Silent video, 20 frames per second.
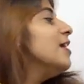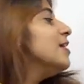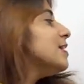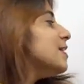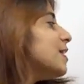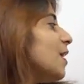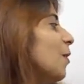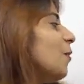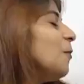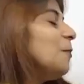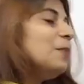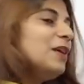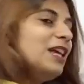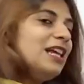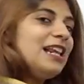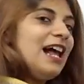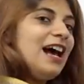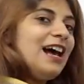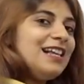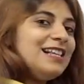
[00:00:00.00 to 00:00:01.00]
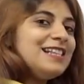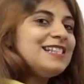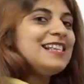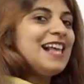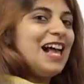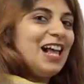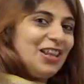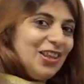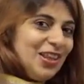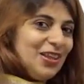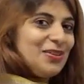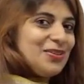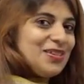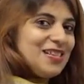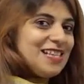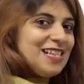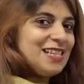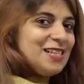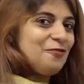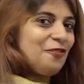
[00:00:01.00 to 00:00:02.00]
So be nice and
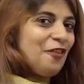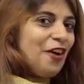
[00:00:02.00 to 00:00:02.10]
use this